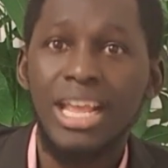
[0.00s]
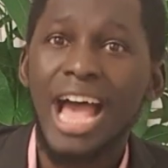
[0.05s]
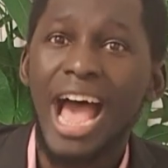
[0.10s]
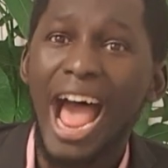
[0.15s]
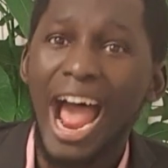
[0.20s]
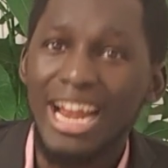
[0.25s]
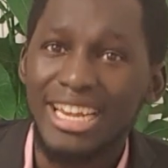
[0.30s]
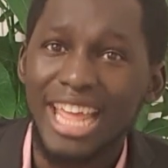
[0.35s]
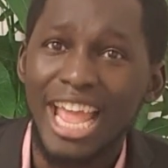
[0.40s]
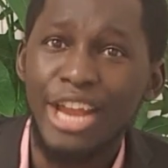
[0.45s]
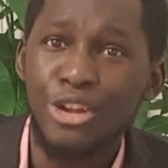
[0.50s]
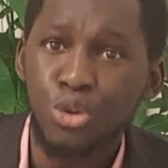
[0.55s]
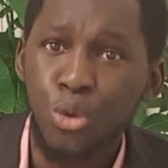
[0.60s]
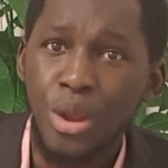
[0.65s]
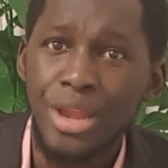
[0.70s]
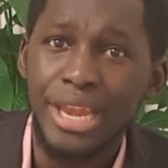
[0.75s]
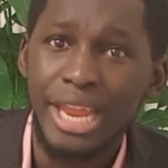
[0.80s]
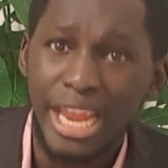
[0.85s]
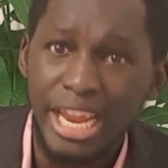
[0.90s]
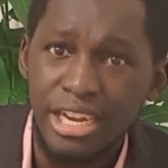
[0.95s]
Are they
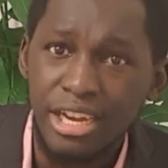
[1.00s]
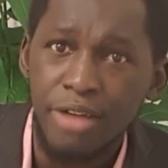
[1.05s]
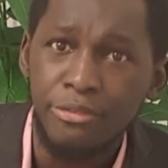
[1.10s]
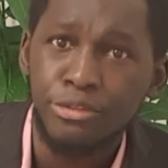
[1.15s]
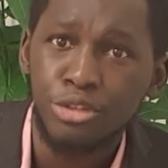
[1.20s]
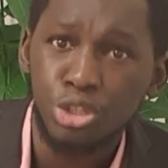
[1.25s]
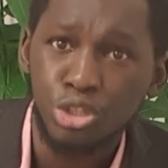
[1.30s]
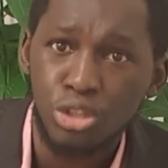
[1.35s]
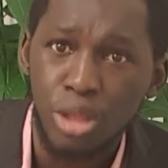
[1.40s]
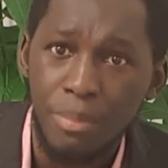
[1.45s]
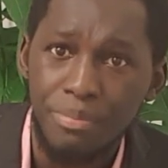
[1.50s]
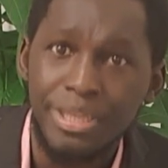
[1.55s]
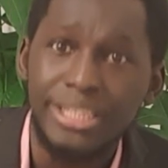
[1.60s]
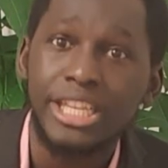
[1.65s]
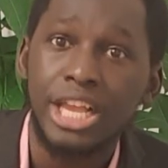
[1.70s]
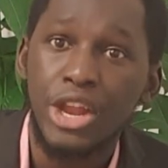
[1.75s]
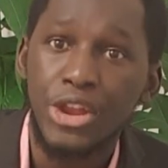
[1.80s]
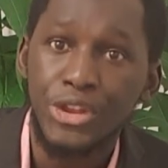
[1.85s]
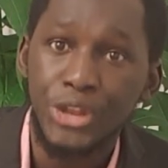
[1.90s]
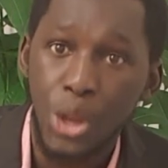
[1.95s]
doing enough to stop
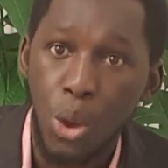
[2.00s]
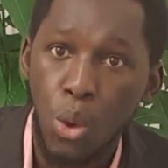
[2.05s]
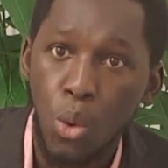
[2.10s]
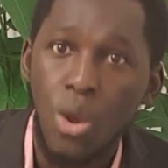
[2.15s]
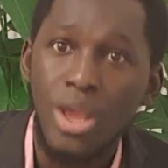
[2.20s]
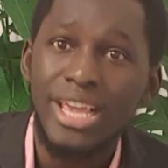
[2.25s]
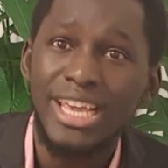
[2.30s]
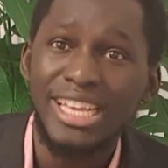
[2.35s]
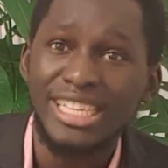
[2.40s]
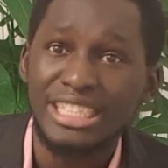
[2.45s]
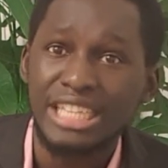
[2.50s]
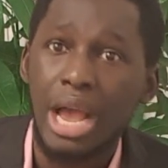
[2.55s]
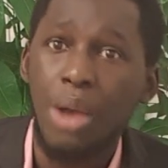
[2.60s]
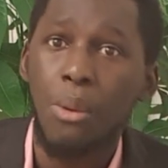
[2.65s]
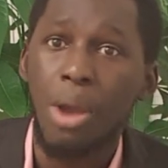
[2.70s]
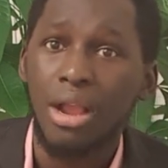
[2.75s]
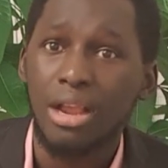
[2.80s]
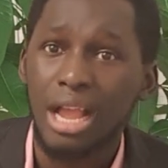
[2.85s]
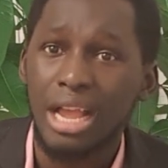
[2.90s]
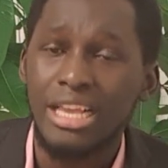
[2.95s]
this? No.
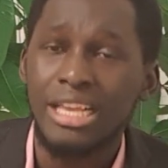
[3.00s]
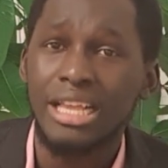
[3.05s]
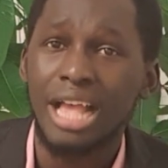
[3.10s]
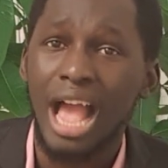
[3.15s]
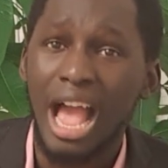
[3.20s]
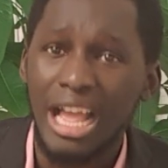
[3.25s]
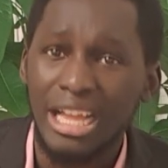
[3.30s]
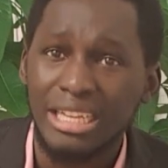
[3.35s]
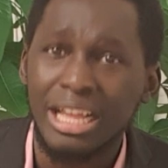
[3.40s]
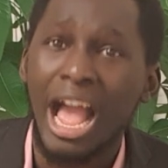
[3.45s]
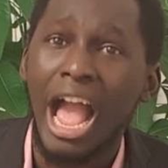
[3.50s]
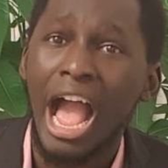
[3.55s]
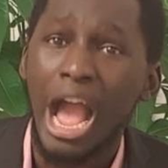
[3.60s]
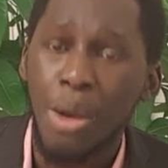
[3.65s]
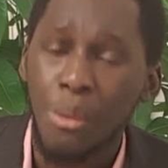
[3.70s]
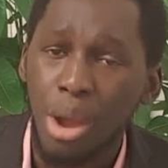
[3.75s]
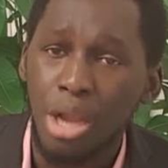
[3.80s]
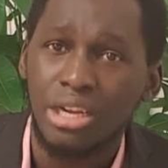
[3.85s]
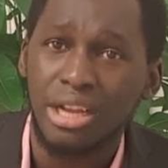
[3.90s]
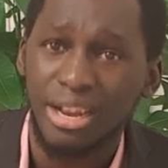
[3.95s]
Are
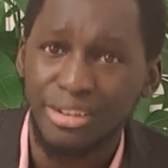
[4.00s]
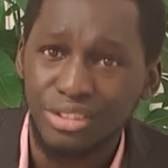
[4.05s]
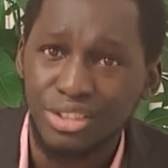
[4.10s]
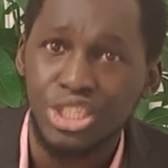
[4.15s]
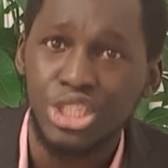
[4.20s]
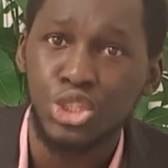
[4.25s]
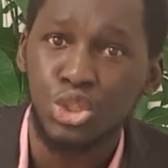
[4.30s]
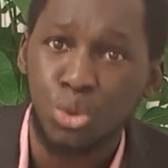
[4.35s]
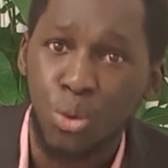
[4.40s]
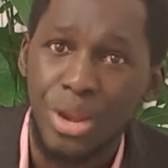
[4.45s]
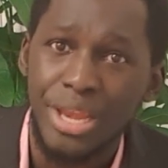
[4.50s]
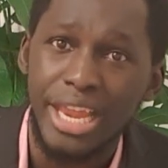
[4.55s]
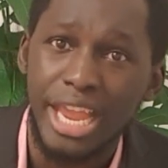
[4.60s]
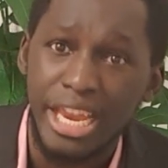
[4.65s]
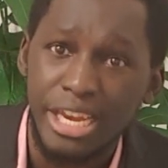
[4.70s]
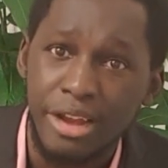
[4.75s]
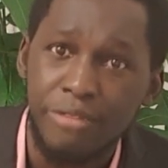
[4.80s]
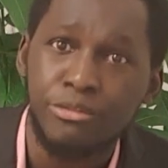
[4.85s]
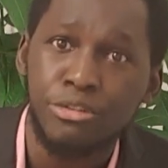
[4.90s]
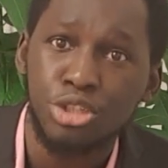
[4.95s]
our countries doing
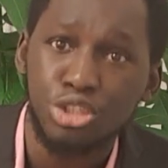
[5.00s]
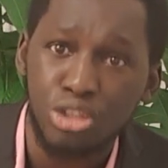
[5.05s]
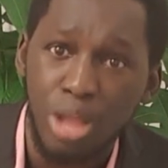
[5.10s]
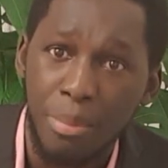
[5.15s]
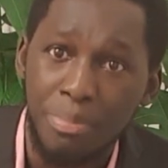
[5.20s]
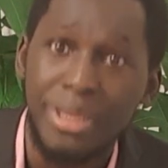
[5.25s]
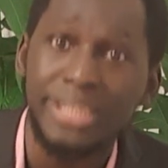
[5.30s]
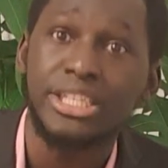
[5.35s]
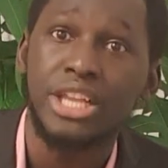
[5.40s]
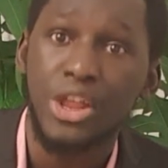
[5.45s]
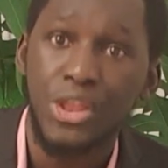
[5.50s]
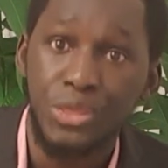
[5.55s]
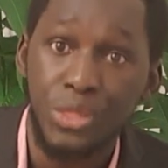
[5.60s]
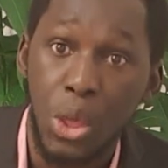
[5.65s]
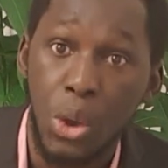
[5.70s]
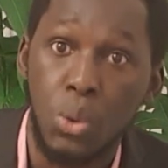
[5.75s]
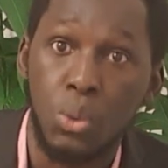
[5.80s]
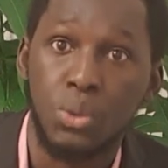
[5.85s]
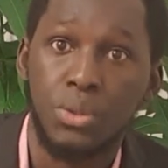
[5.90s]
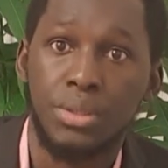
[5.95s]
enough to stop this?
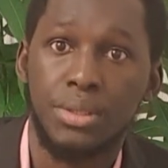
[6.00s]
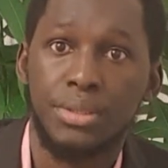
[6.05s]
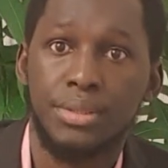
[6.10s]
No.